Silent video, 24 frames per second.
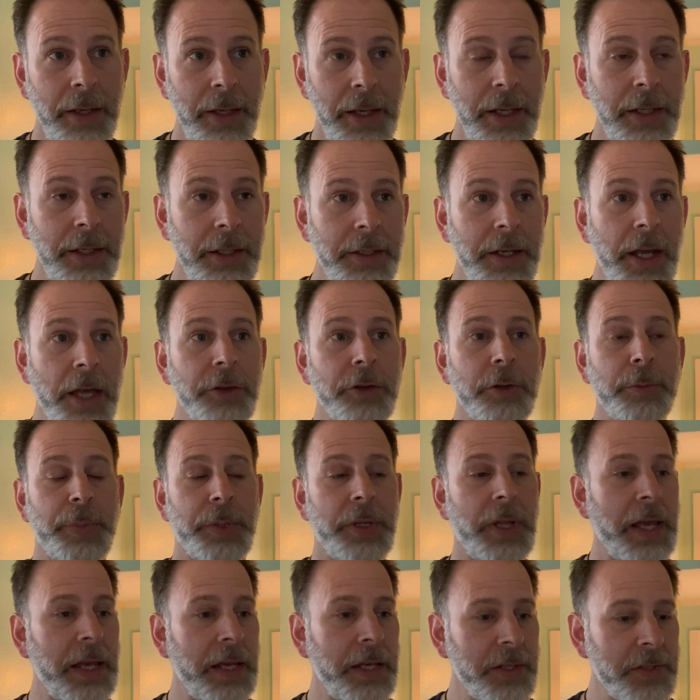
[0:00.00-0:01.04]
In another
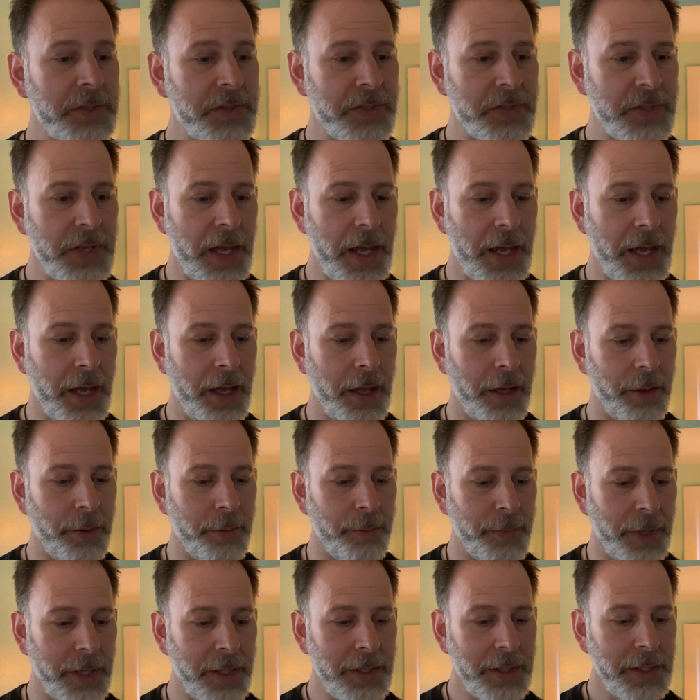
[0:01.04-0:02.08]
place,
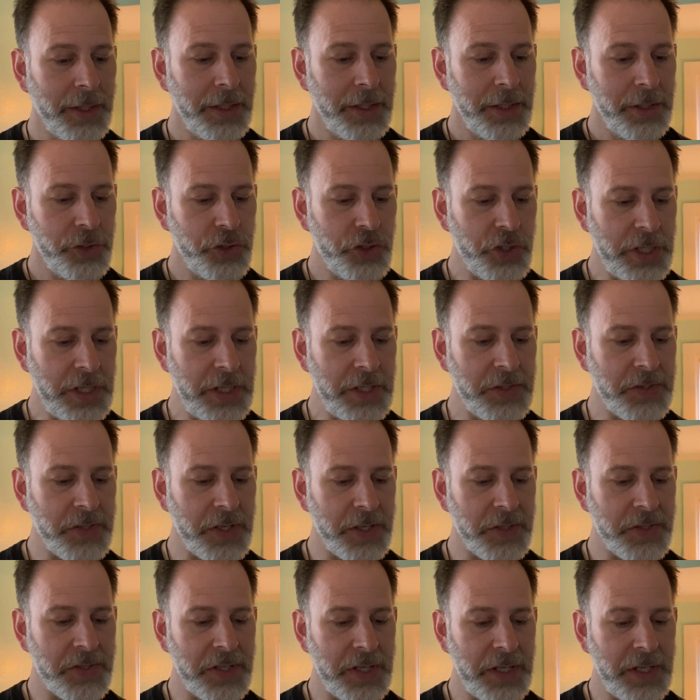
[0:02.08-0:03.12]

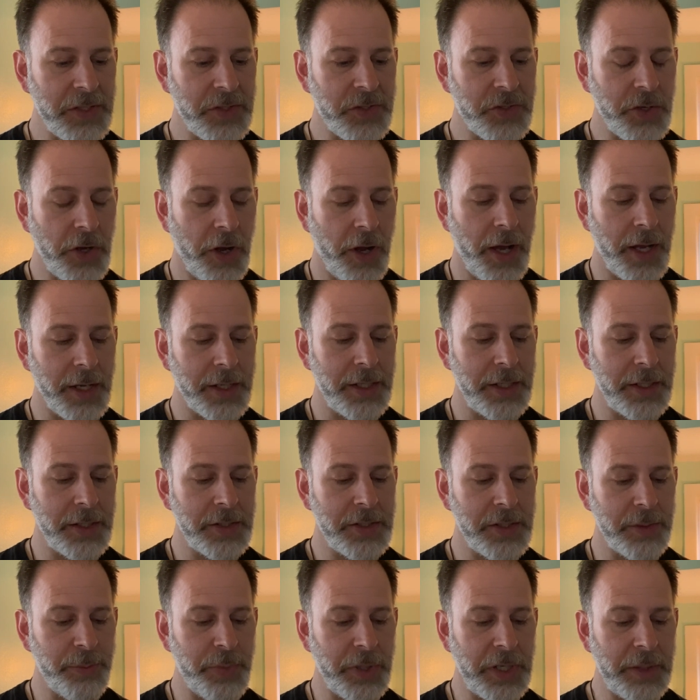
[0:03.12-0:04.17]
Jesus is talking
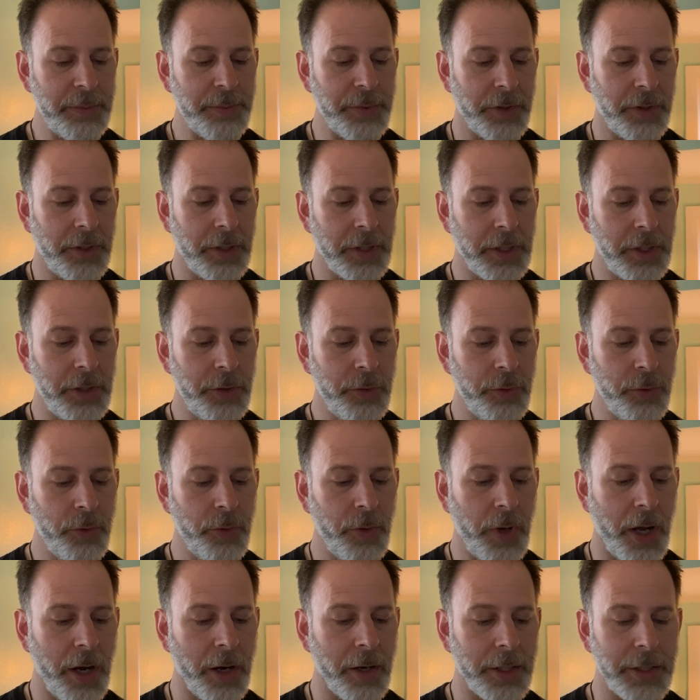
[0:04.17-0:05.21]
to people
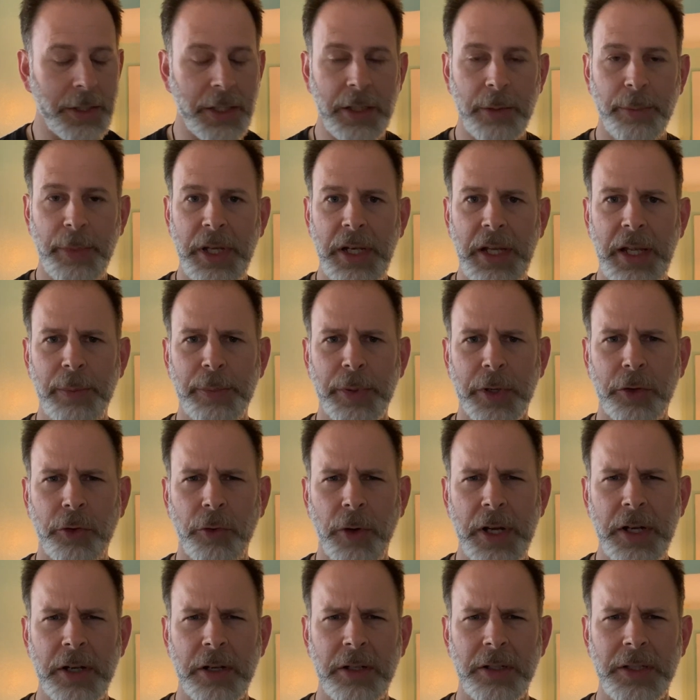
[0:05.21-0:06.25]
who are a little bit
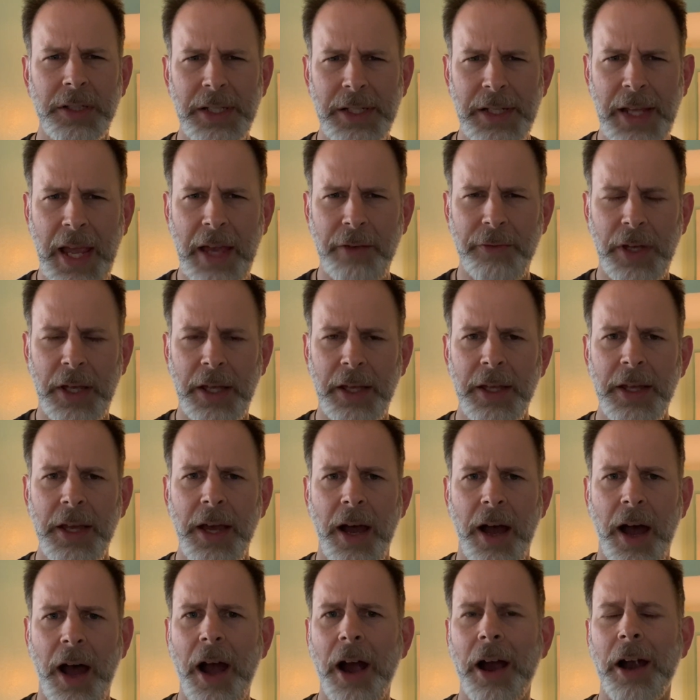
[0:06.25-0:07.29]
hypocritical and have a
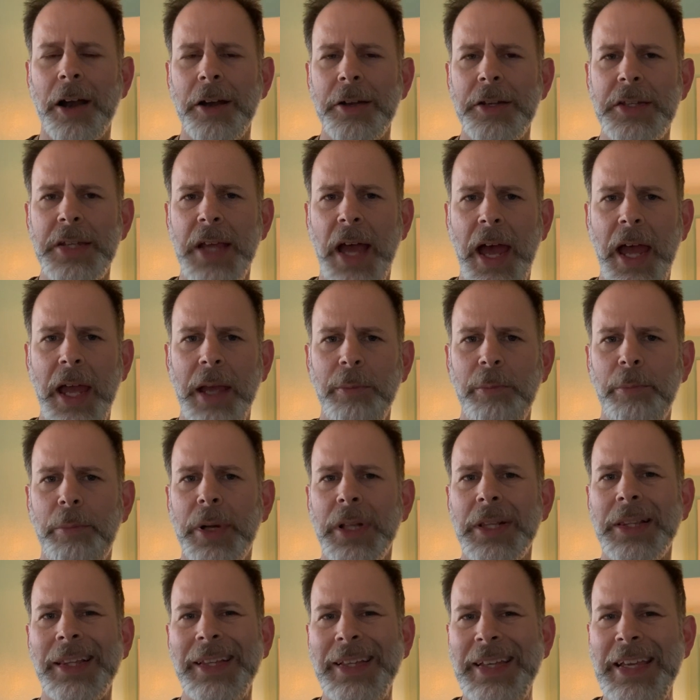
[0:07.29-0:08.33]
hard time
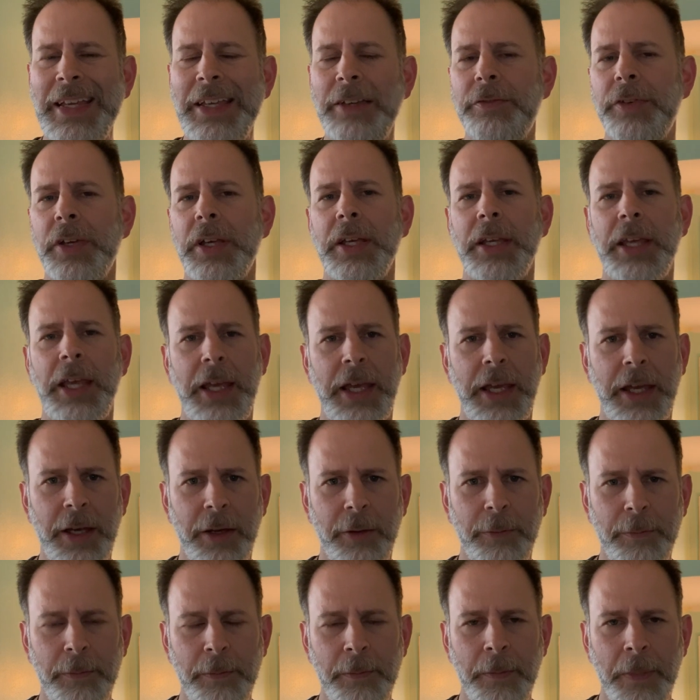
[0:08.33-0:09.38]
believing
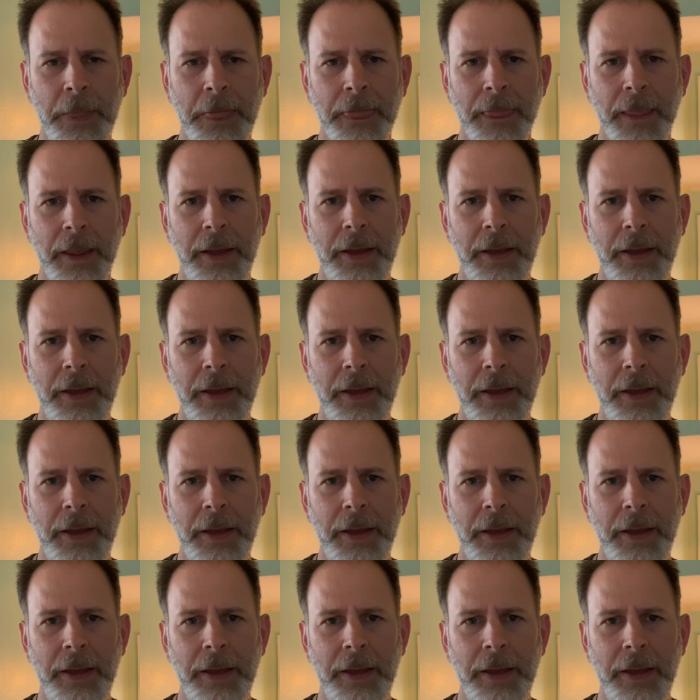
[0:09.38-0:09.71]
him.